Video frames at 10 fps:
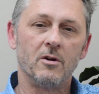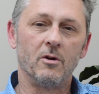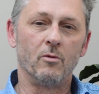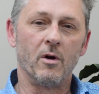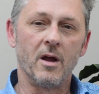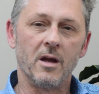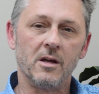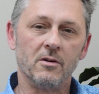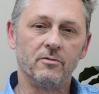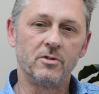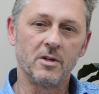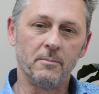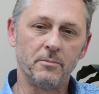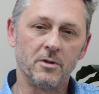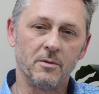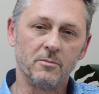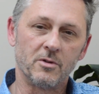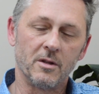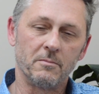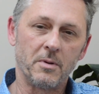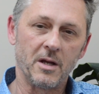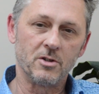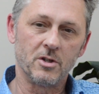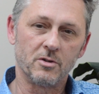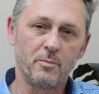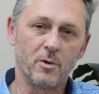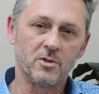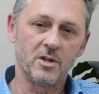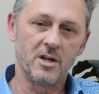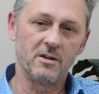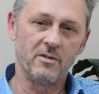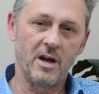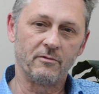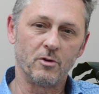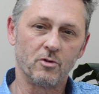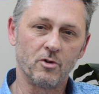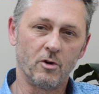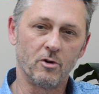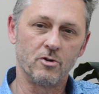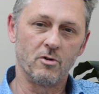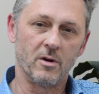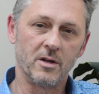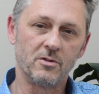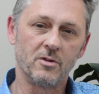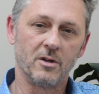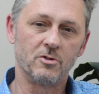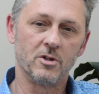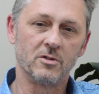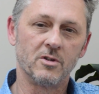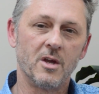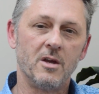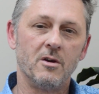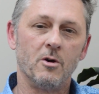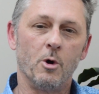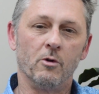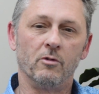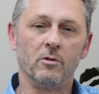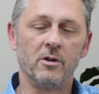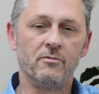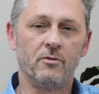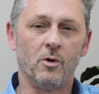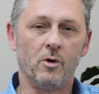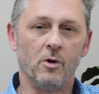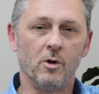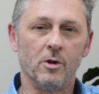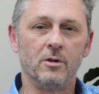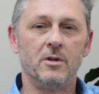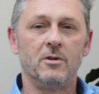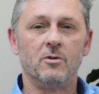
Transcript: array of symptoms that patients perceive after surgery, such as overly full,